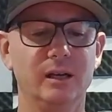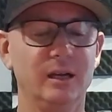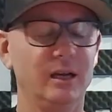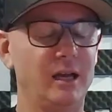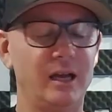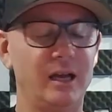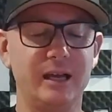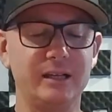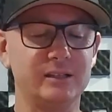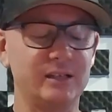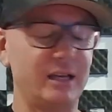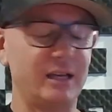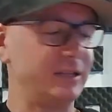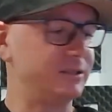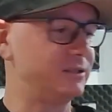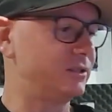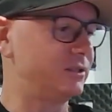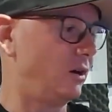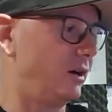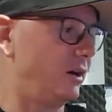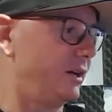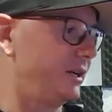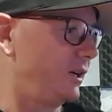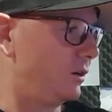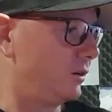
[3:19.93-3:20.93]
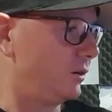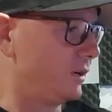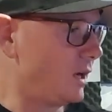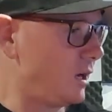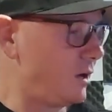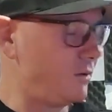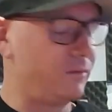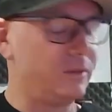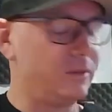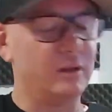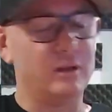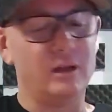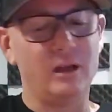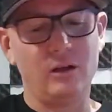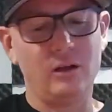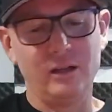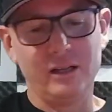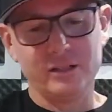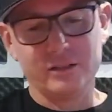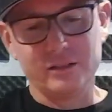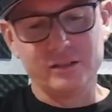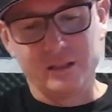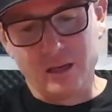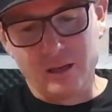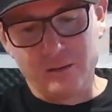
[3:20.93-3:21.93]
It's tiny. I'll
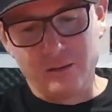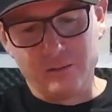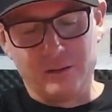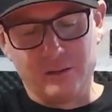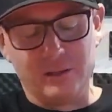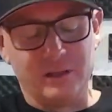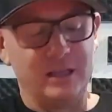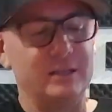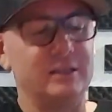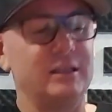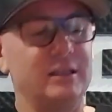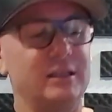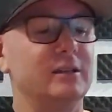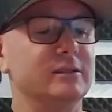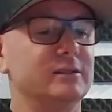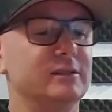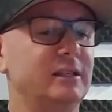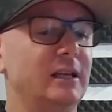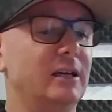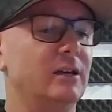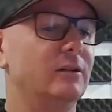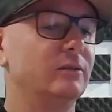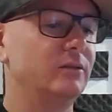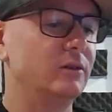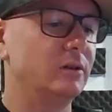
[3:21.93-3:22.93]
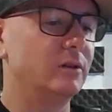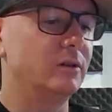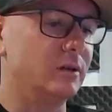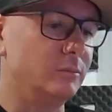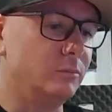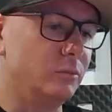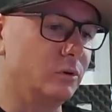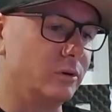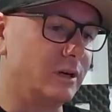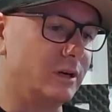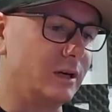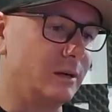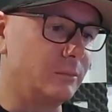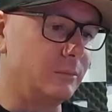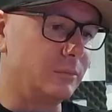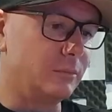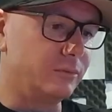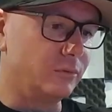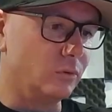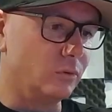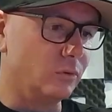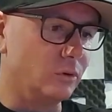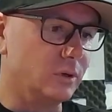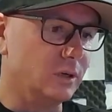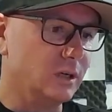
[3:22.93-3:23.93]
actually go over the details now. I bought it up
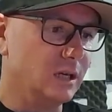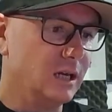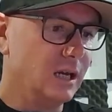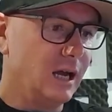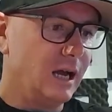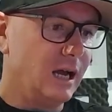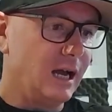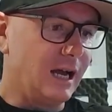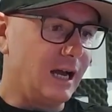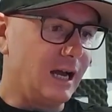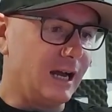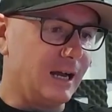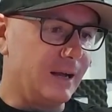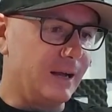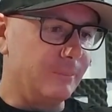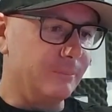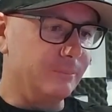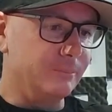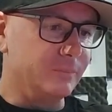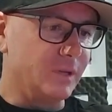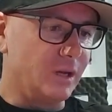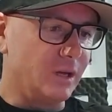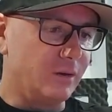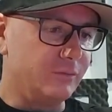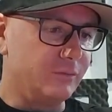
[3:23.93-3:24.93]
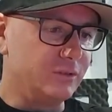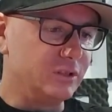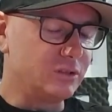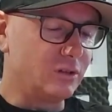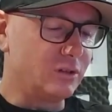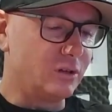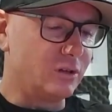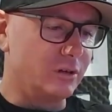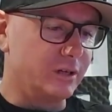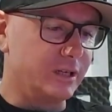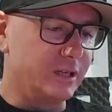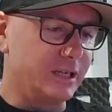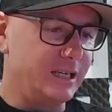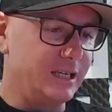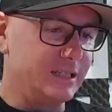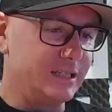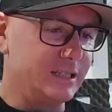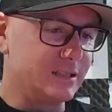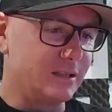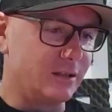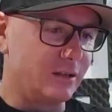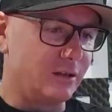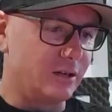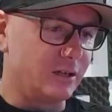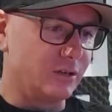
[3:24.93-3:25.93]
before. I've just got it on here
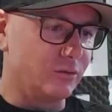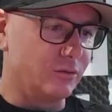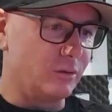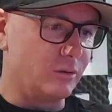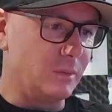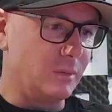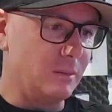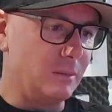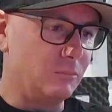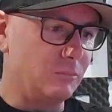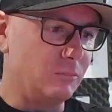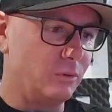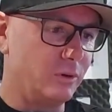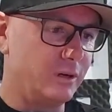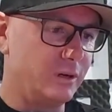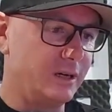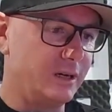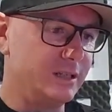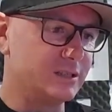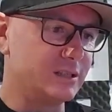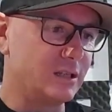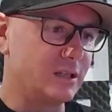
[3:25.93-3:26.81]
so I can remember what it is.